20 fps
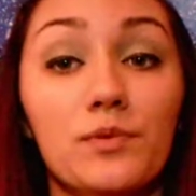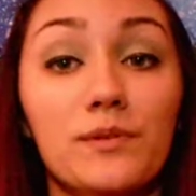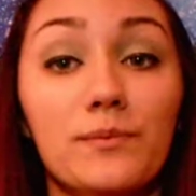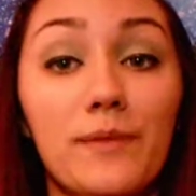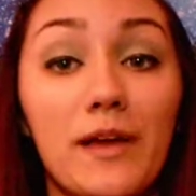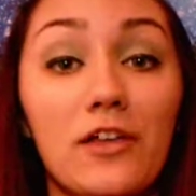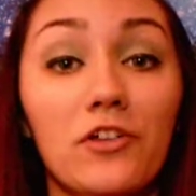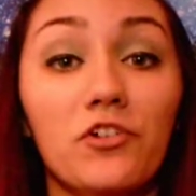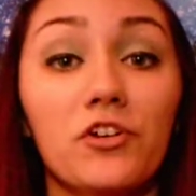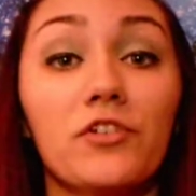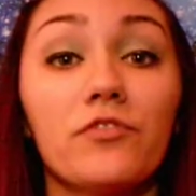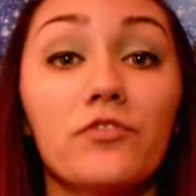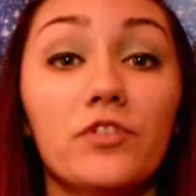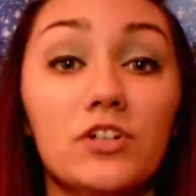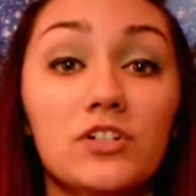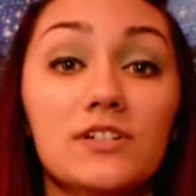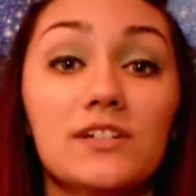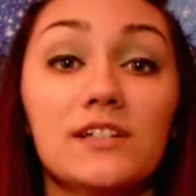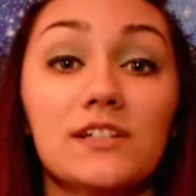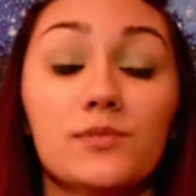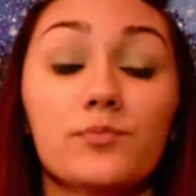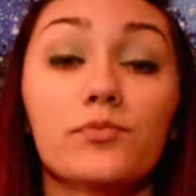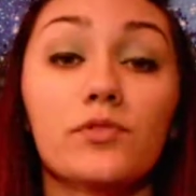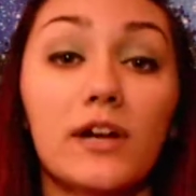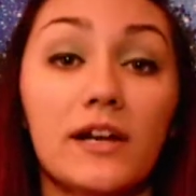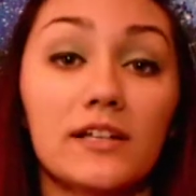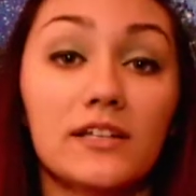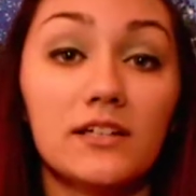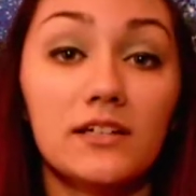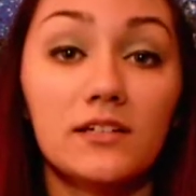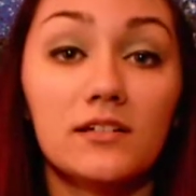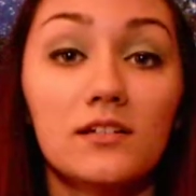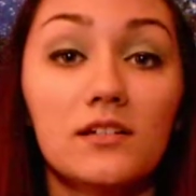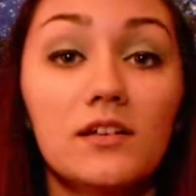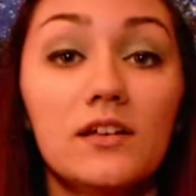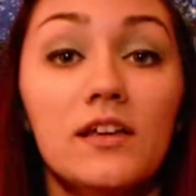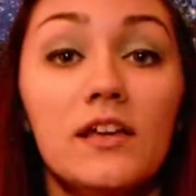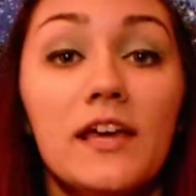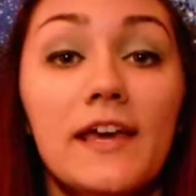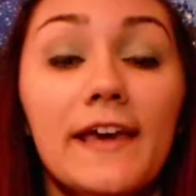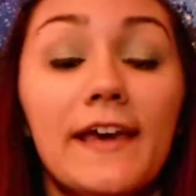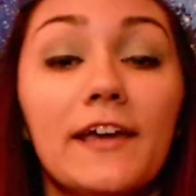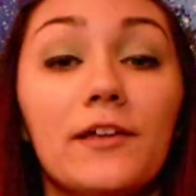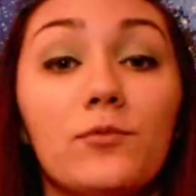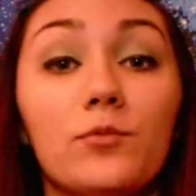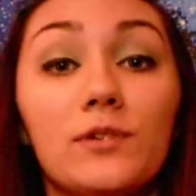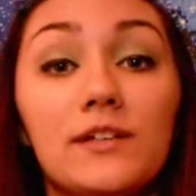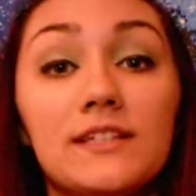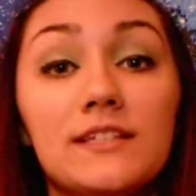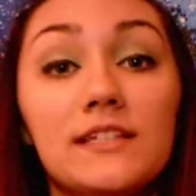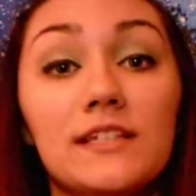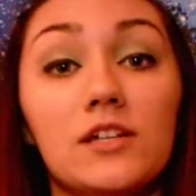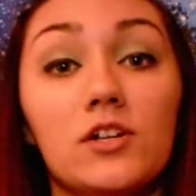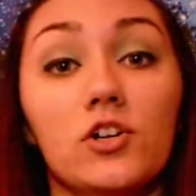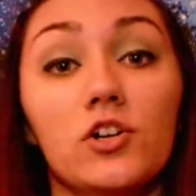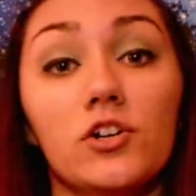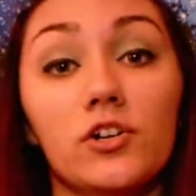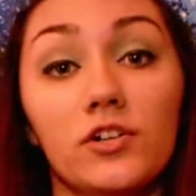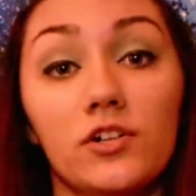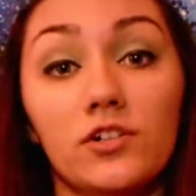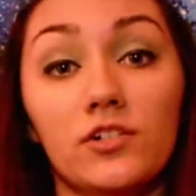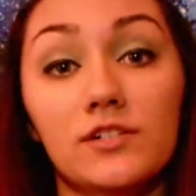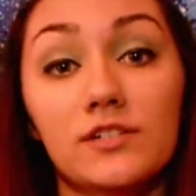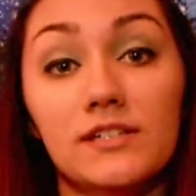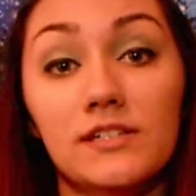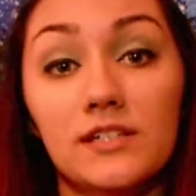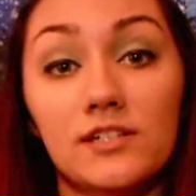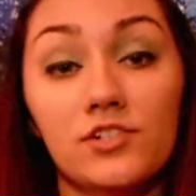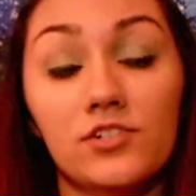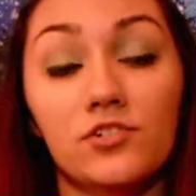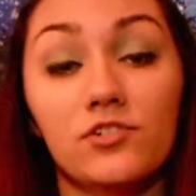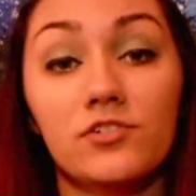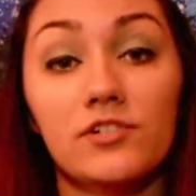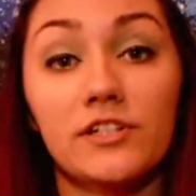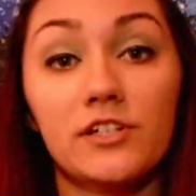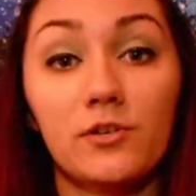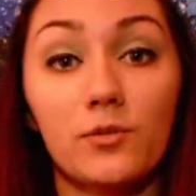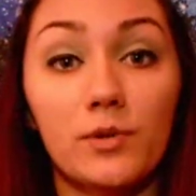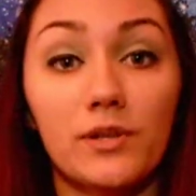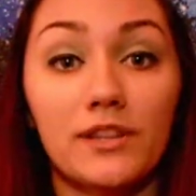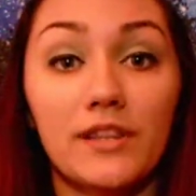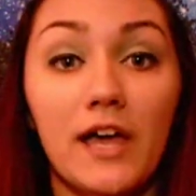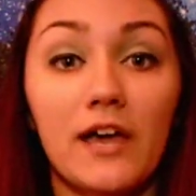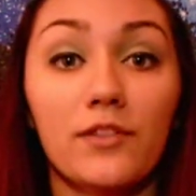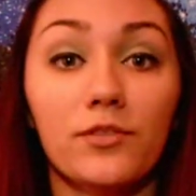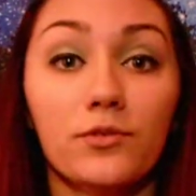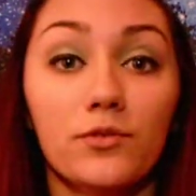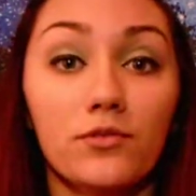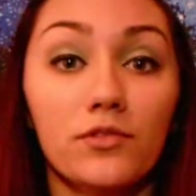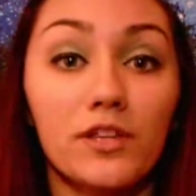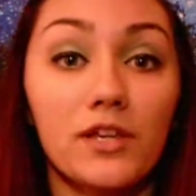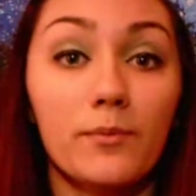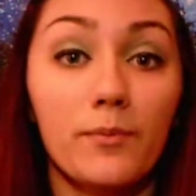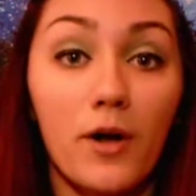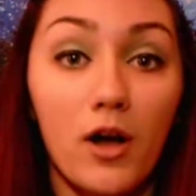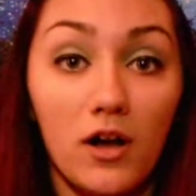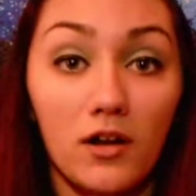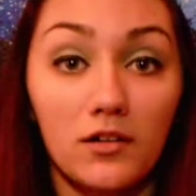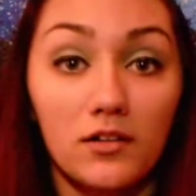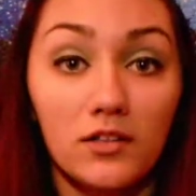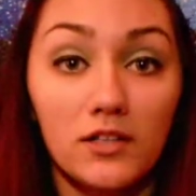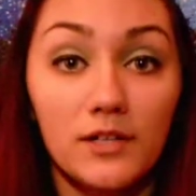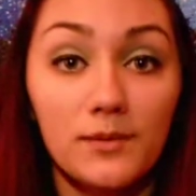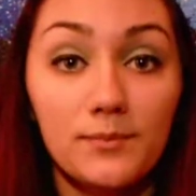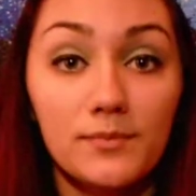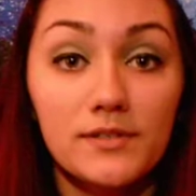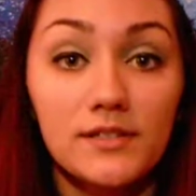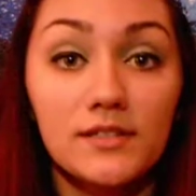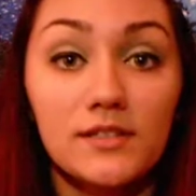Mallory first gets pregnant, and we see her and her sister deal with that through the apocalypse.